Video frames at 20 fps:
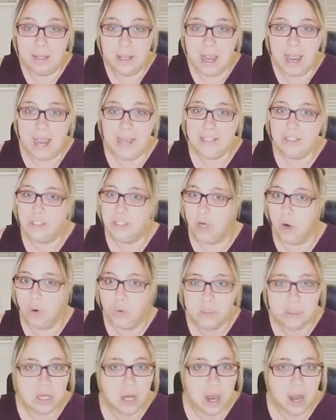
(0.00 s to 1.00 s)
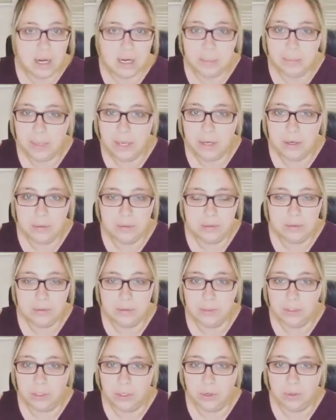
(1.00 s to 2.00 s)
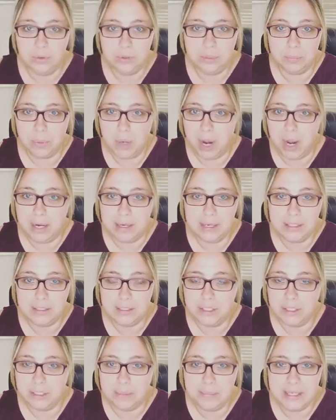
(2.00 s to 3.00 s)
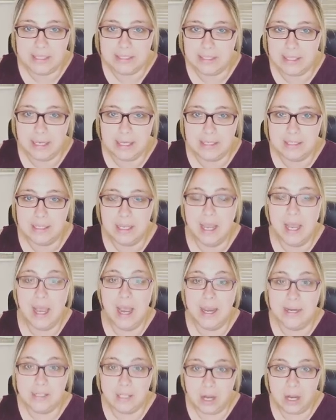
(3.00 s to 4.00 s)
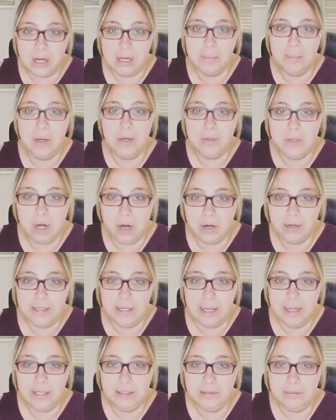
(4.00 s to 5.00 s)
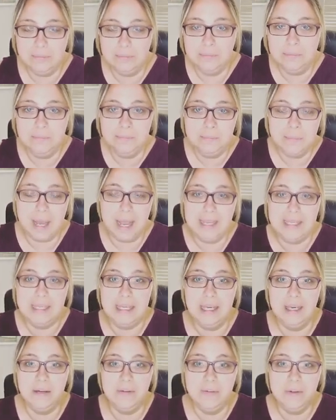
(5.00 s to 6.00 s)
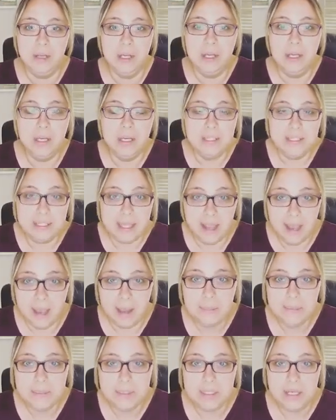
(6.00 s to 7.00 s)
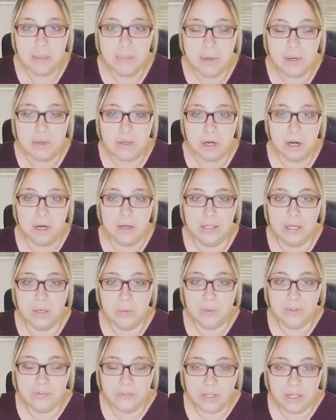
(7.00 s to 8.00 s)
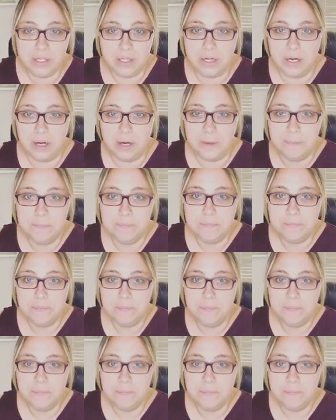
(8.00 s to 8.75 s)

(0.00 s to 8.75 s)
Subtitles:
I don't talk about, the product or the business. I talk about gardening. I give tips about gardening with vinegar.